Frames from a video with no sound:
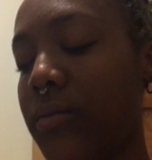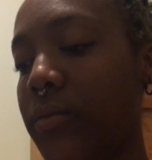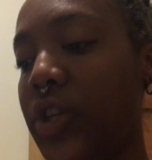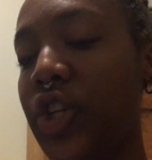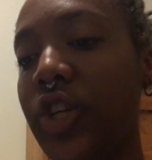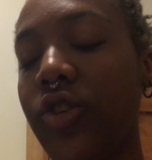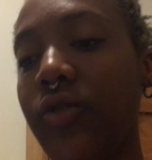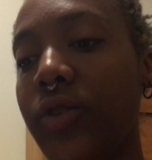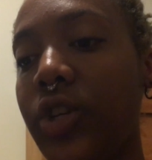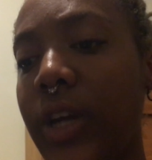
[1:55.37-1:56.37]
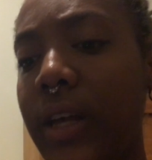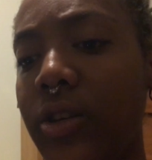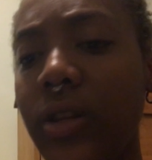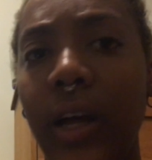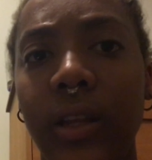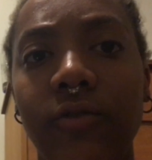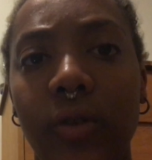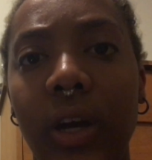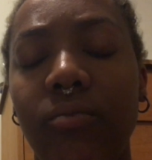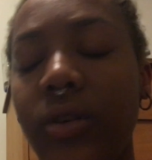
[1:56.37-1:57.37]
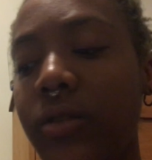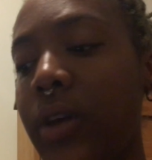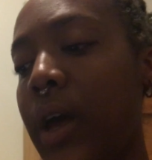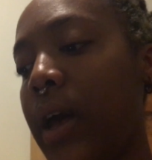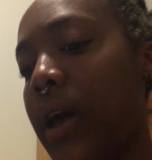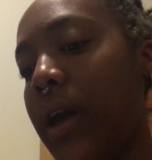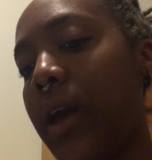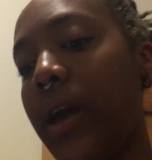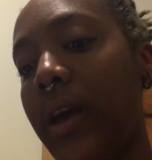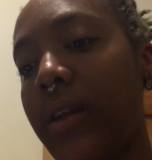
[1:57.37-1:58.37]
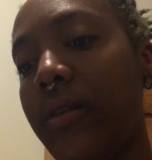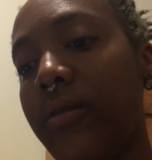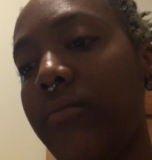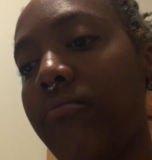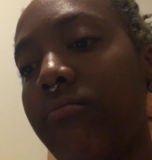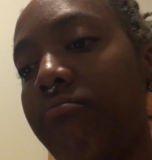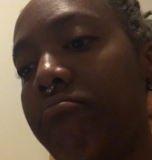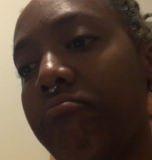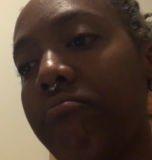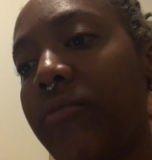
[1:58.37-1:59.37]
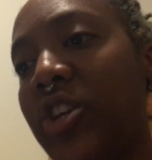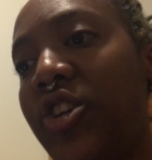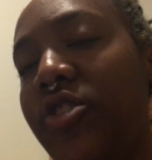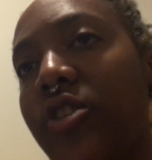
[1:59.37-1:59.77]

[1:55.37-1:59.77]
since she is a student, she like lives on campus, and she's